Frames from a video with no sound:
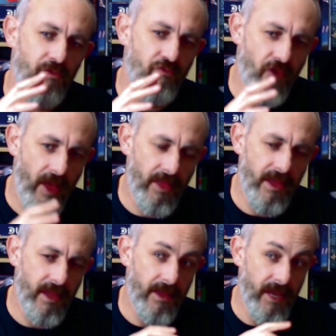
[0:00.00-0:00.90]

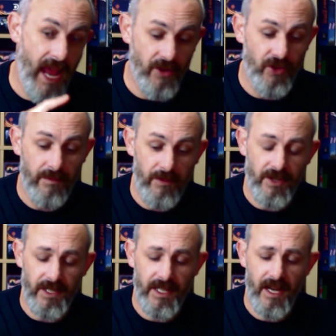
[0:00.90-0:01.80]
run the engine,
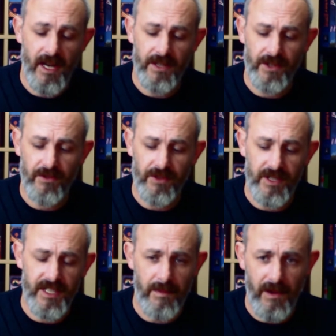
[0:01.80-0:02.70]
which is the cards across
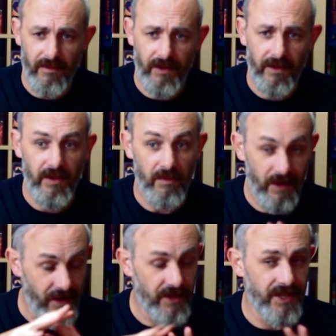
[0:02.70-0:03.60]
the tableau in front of you,
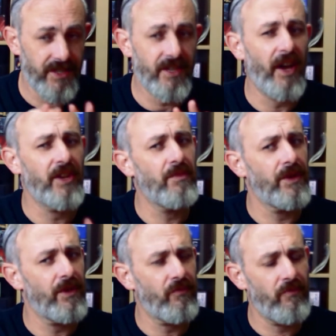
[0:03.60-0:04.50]
when you actually decide you
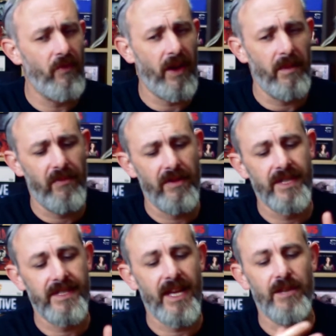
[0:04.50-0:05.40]
want to run and
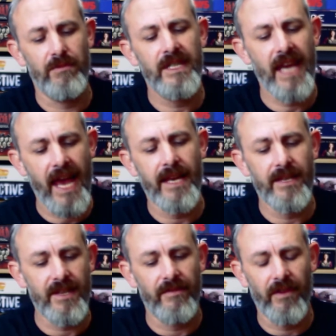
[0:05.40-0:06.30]
process that, you will gain
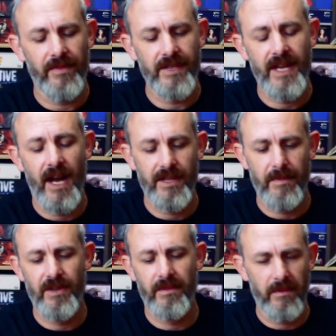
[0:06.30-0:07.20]
stuff off these cards.
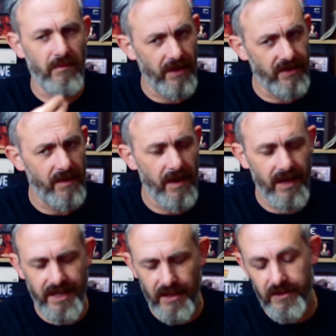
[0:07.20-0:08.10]
Most of them are one-time
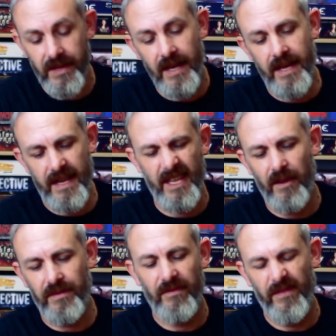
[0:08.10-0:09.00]
only deals, and they
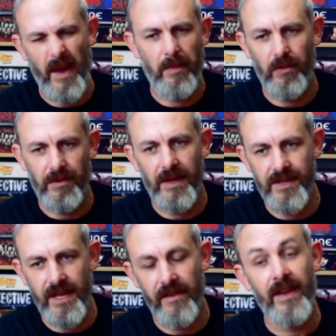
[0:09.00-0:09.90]
often flip or do other
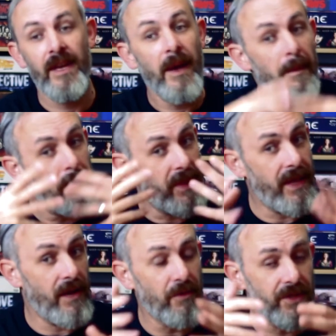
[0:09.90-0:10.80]
stuff, but
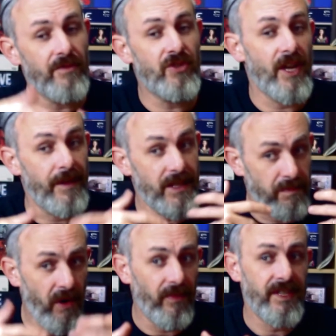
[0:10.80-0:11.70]
they also generates
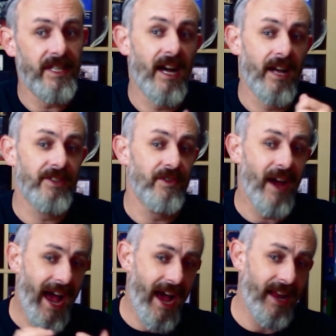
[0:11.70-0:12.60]
poverty. Cards in your
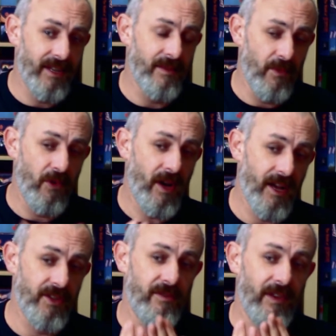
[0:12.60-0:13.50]
hand, the more
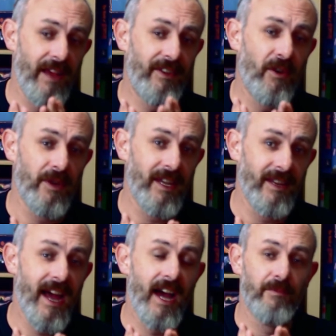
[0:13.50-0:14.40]
cards you're left holding
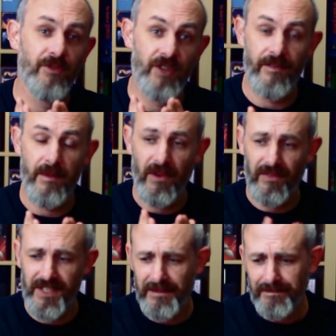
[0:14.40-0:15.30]
in your hand will generate
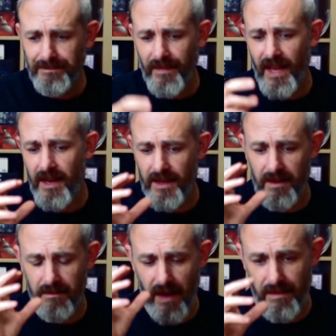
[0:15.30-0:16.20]
poverty.
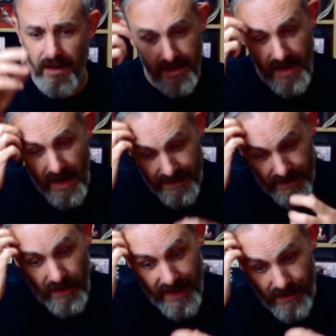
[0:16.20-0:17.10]
And maybe cards
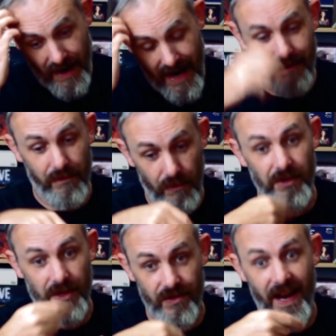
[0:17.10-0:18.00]
in your hand will
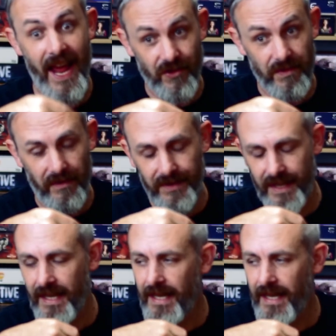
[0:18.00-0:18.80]
also generate extra poverty,